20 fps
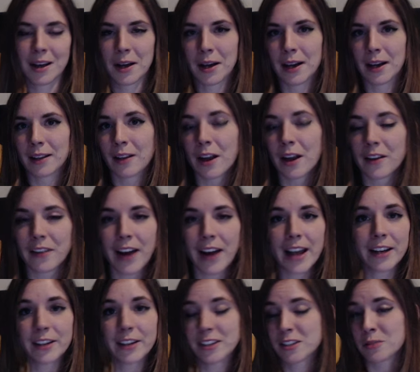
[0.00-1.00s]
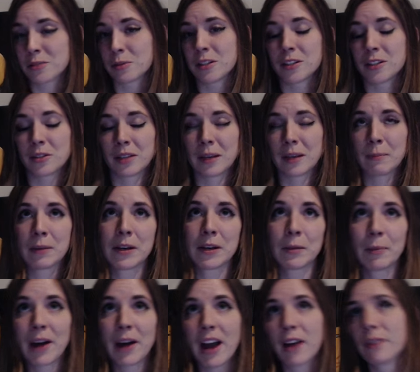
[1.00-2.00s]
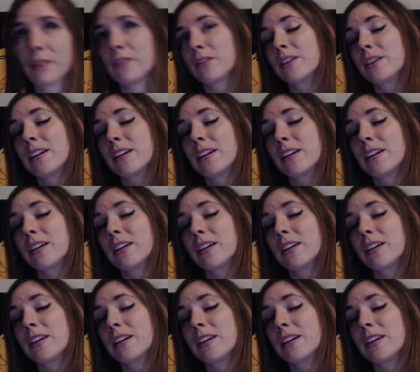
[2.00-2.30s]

a lot of our editors will do, like Peter Brown or